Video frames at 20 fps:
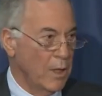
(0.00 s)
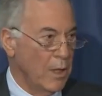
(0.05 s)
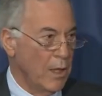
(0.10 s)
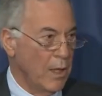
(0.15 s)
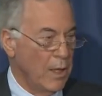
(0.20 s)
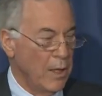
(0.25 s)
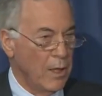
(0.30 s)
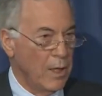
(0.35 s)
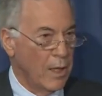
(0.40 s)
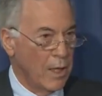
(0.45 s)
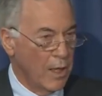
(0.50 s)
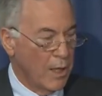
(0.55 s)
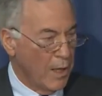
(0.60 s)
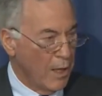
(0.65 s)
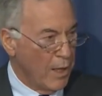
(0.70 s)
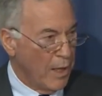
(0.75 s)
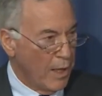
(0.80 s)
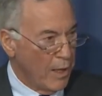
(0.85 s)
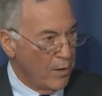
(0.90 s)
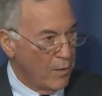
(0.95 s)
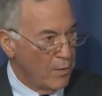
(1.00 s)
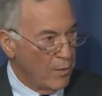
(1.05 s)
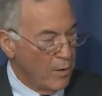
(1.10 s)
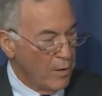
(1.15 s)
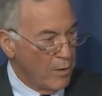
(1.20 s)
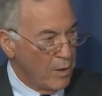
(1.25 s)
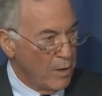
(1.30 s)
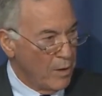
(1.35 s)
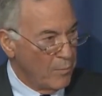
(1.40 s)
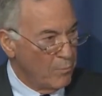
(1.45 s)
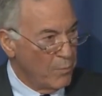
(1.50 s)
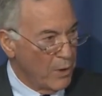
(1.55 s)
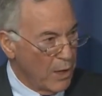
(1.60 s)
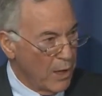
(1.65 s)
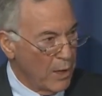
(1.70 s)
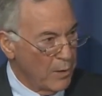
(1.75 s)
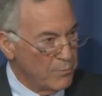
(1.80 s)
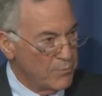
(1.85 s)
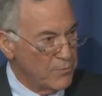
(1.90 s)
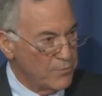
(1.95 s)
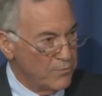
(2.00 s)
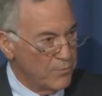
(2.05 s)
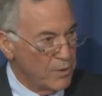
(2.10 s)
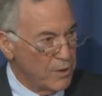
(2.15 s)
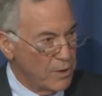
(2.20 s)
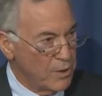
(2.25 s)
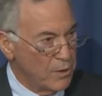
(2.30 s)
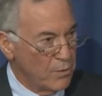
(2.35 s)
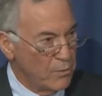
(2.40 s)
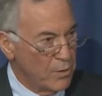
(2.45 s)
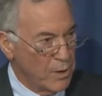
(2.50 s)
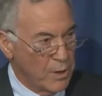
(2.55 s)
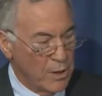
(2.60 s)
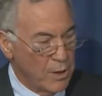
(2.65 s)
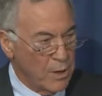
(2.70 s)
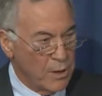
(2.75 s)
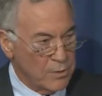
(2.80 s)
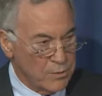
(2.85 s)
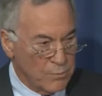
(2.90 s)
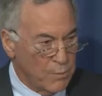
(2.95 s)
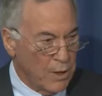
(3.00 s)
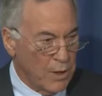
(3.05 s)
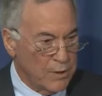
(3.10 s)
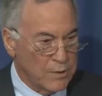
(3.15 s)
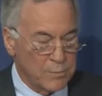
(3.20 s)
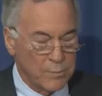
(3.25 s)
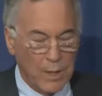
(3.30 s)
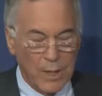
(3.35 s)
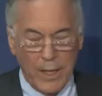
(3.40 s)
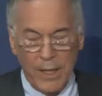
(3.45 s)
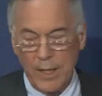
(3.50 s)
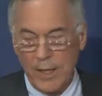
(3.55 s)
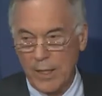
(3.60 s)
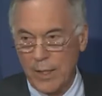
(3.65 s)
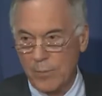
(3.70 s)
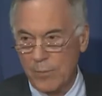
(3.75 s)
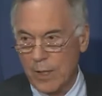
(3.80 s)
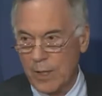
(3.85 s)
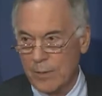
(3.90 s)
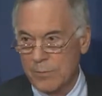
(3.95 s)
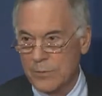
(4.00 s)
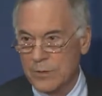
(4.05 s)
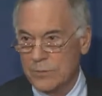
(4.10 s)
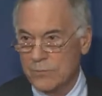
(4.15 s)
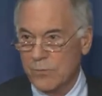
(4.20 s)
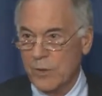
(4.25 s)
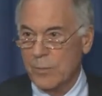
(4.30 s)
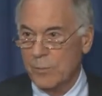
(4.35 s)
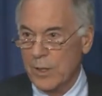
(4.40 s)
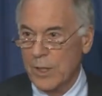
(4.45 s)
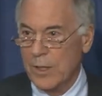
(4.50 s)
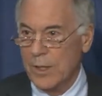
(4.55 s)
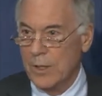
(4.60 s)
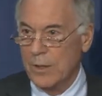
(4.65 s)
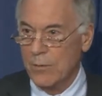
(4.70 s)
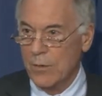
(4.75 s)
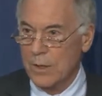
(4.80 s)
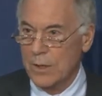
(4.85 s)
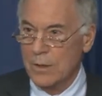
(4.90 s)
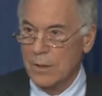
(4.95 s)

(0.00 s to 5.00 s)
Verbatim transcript: And, and, and Bob's view, as well as mine, I mean, I'm just repeating what